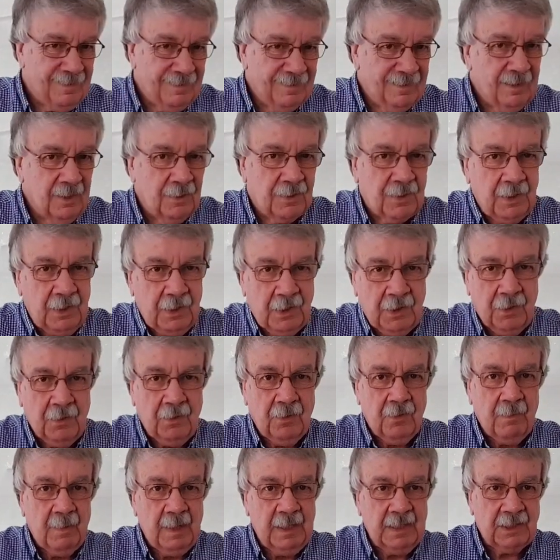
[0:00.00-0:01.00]
Nothing to do
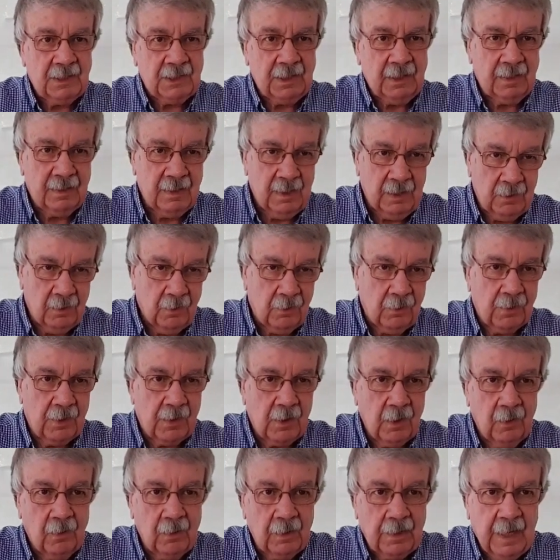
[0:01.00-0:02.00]
with me, son. You're the
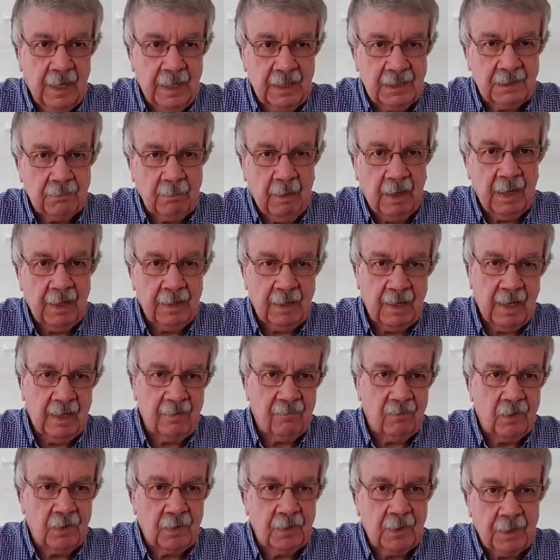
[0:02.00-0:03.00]
cold case man. Have
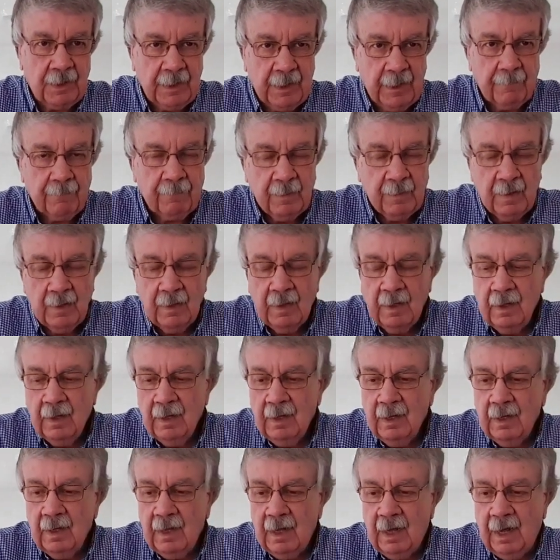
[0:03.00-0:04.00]
a look at it.
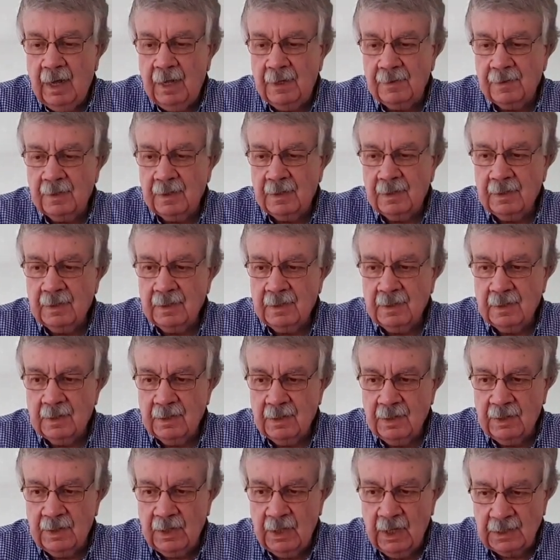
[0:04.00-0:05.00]
And
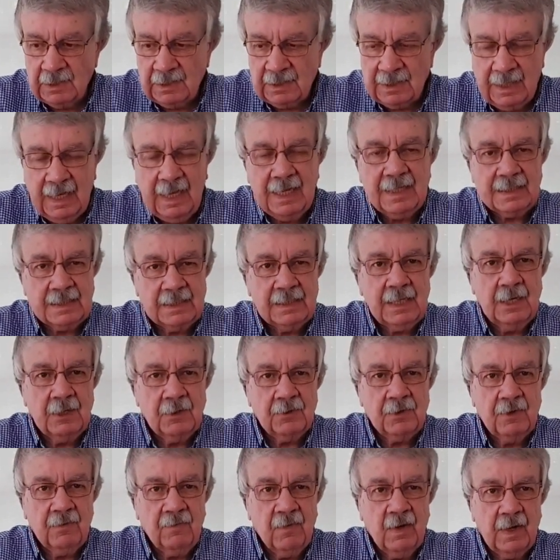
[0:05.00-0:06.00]
thus that tale
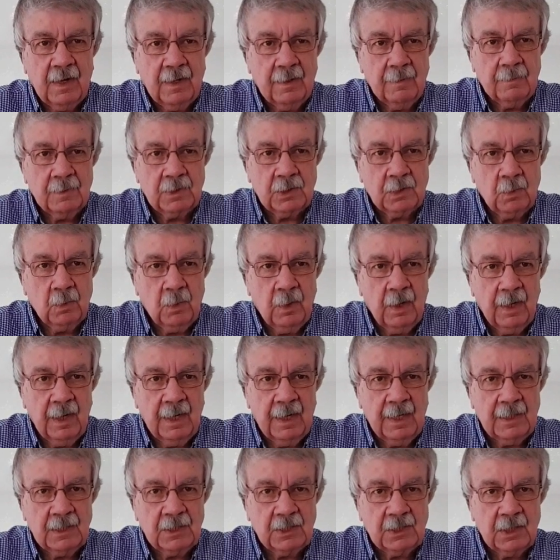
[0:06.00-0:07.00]
develops
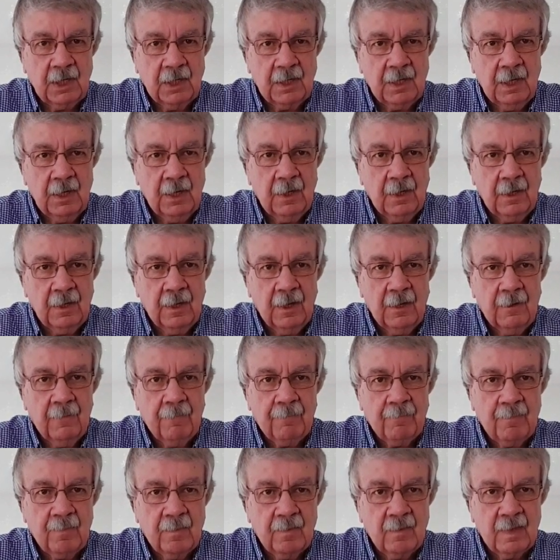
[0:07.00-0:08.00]
where Tyler,
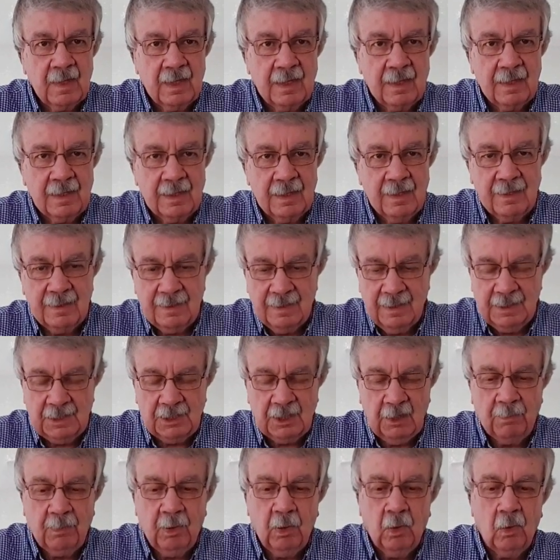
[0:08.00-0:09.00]
it's
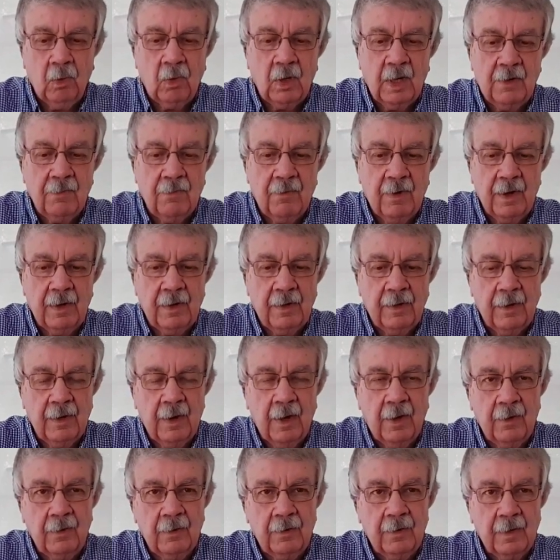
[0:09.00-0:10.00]
a poorly written
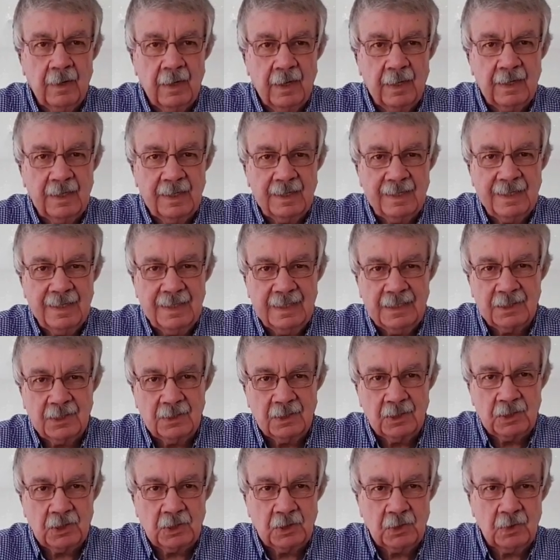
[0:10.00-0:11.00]
note and he's
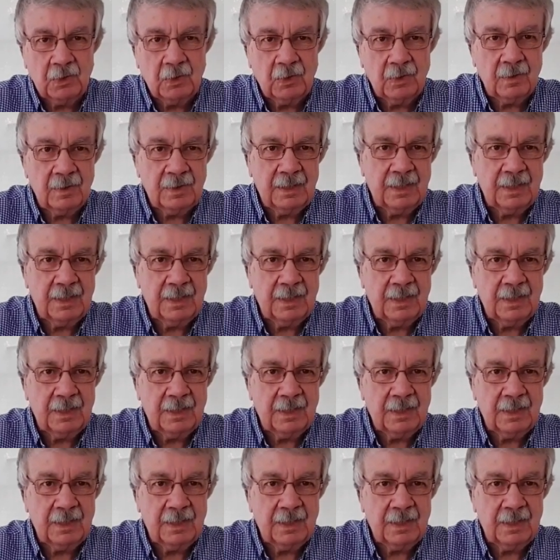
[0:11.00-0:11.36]
not sure.